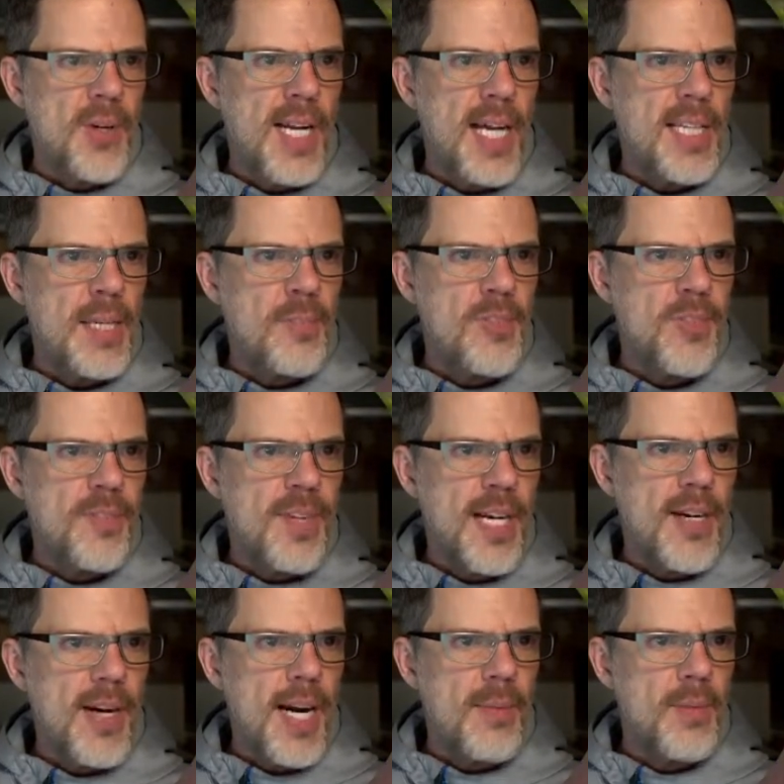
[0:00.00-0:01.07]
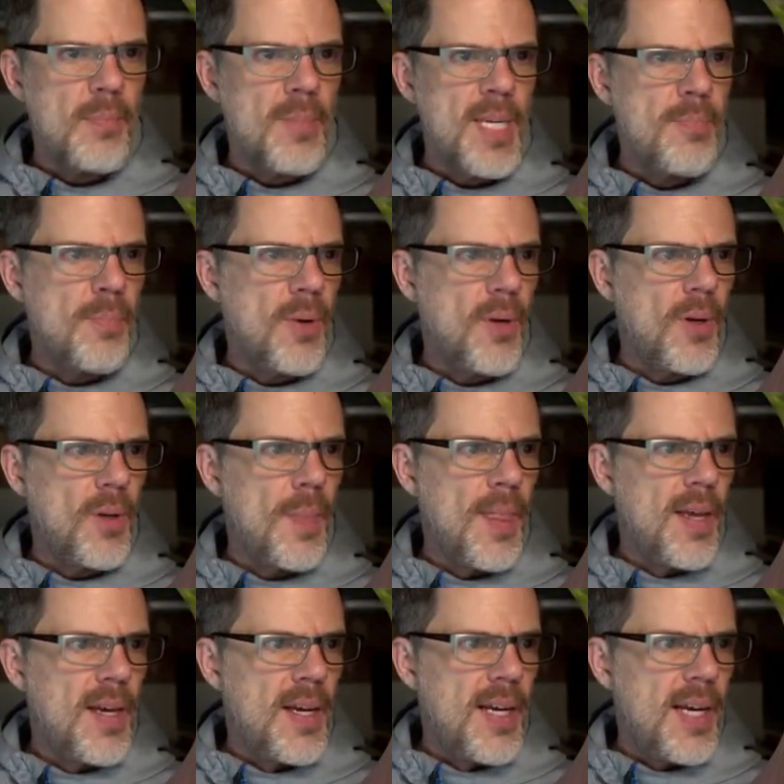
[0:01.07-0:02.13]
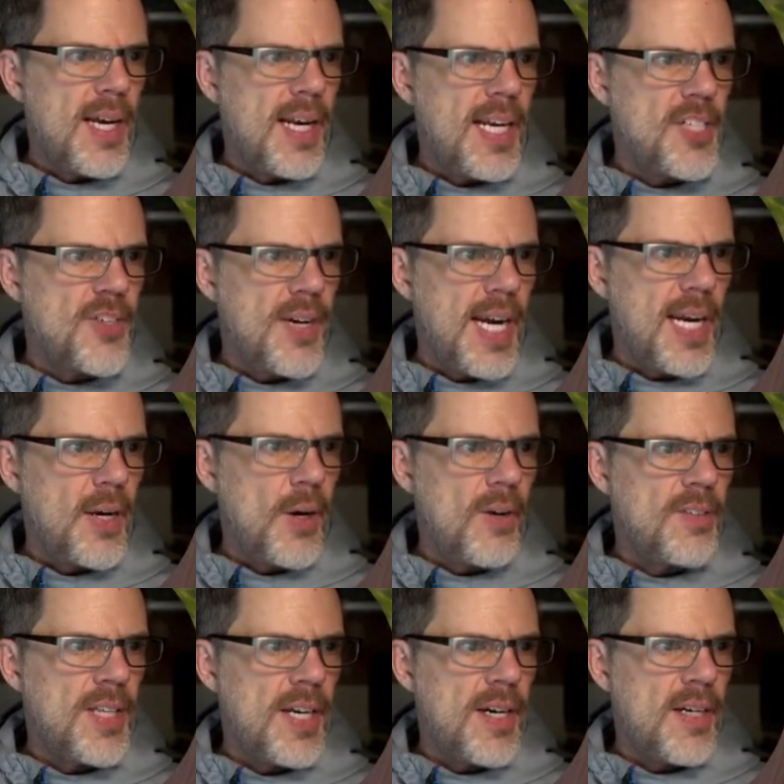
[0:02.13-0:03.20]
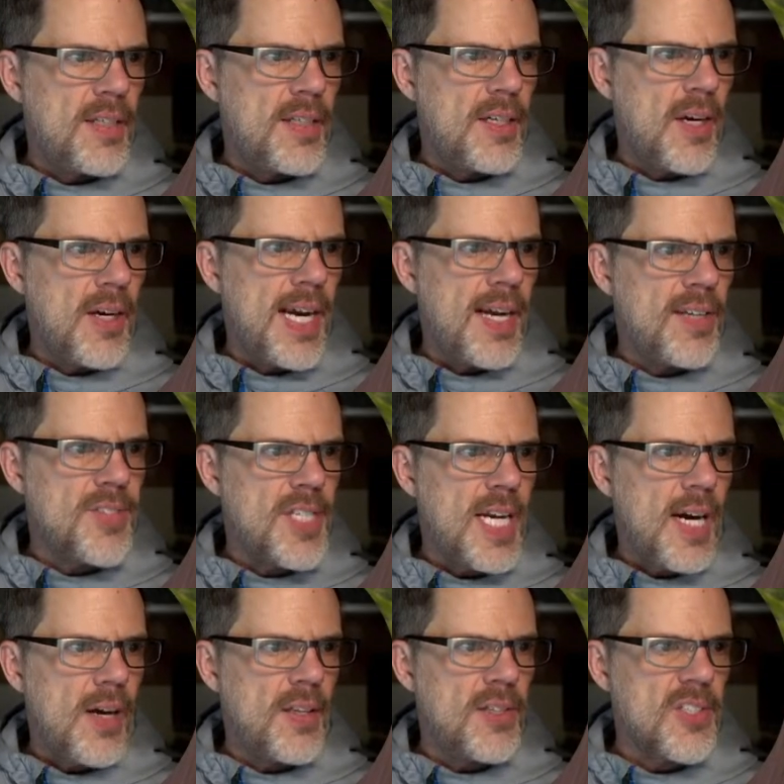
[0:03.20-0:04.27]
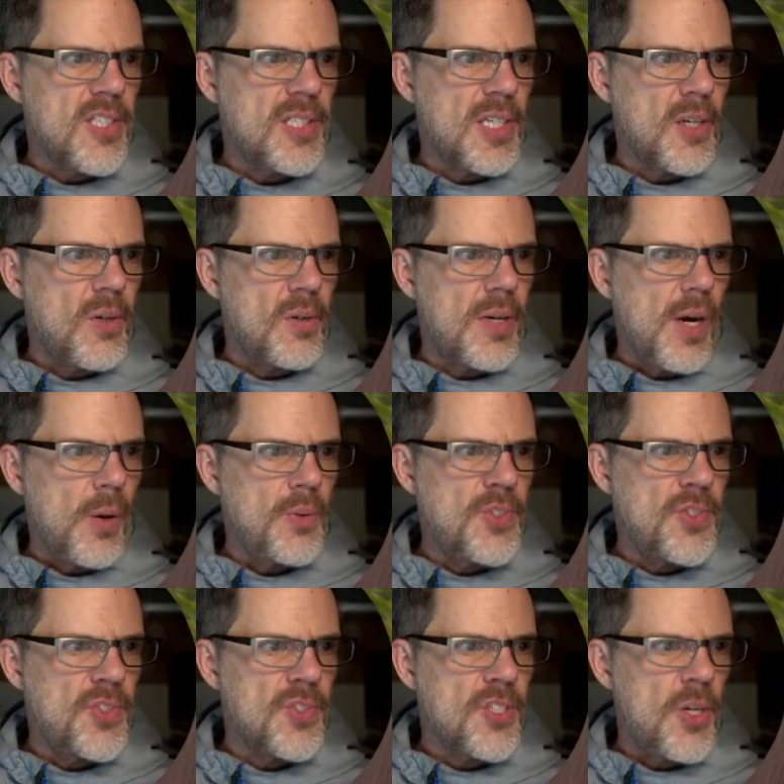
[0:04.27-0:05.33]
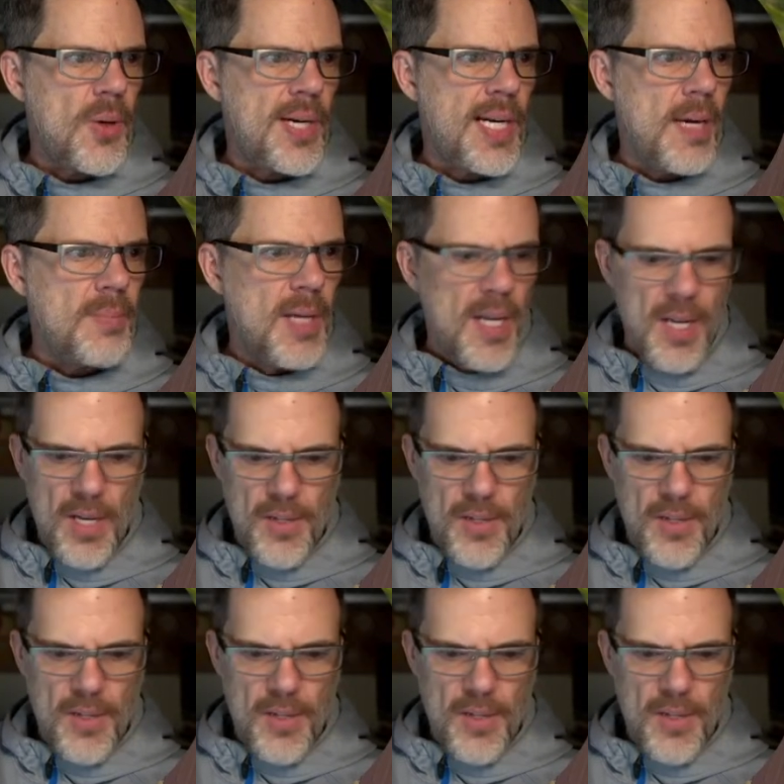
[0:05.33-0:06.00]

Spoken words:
zone on them. So if I grab a meeple and I drag it over there, oh yeah, see how there's a little ghost showing up?